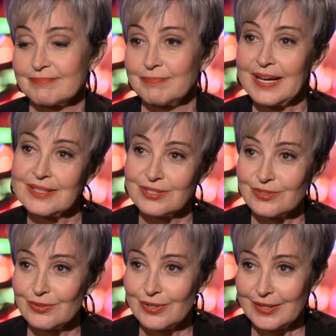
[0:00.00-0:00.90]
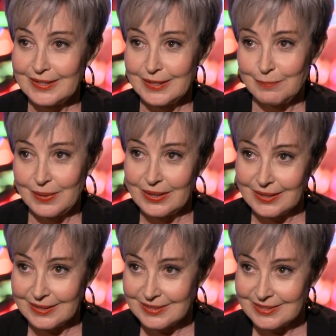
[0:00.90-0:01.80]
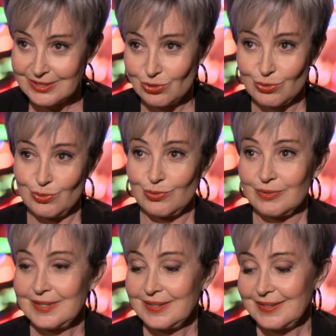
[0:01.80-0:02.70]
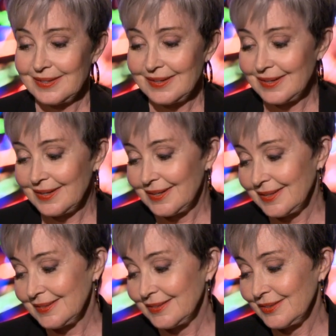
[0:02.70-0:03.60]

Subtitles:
pass her on in a box to, a